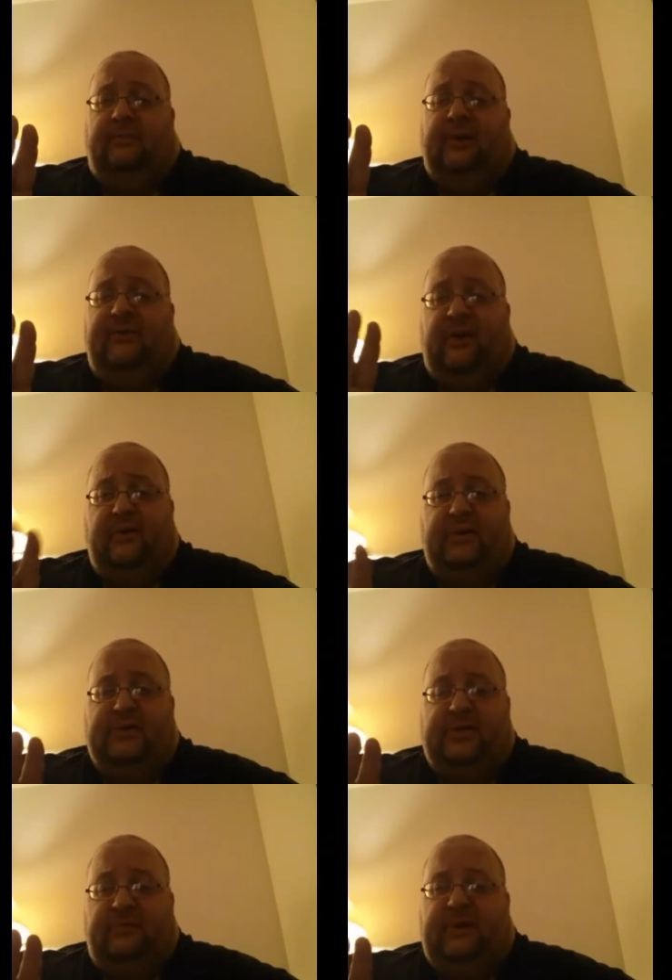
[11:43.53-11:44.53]
But if
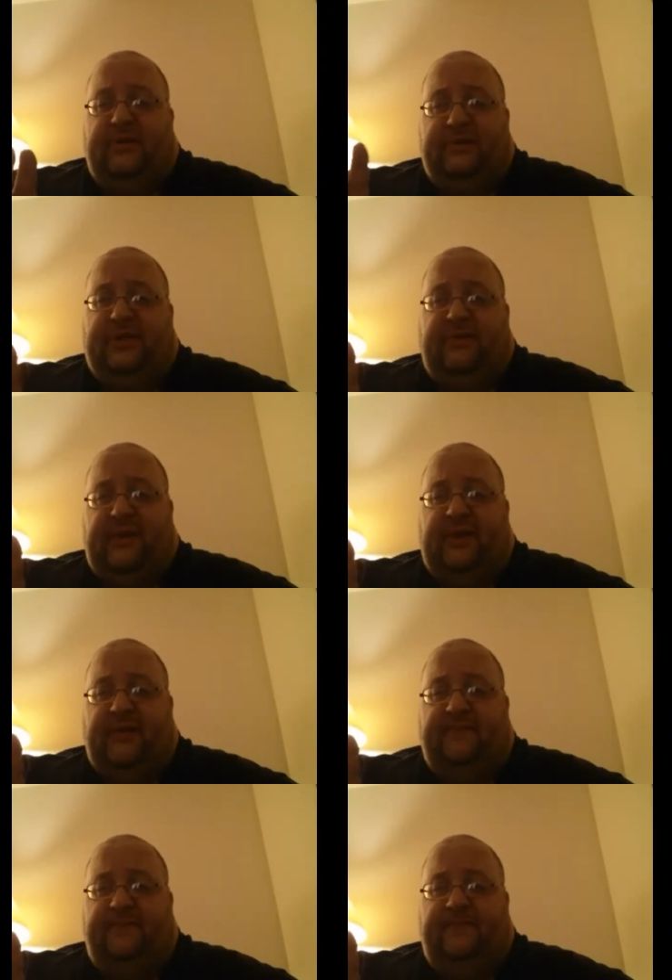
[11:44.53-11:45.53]
Hogan's going to be on
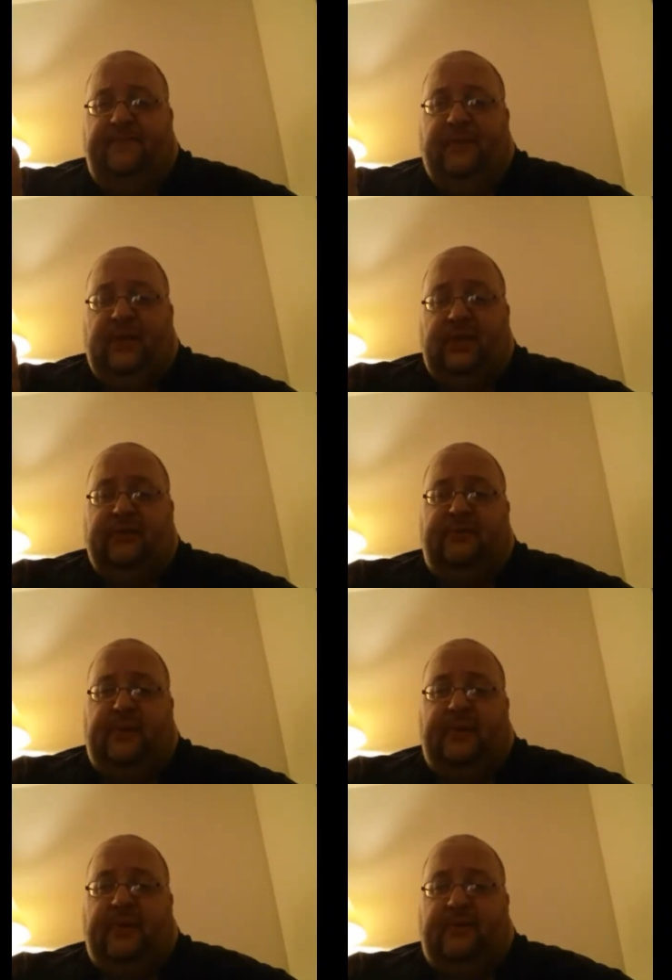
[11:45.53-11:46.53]
TV, he needs to be in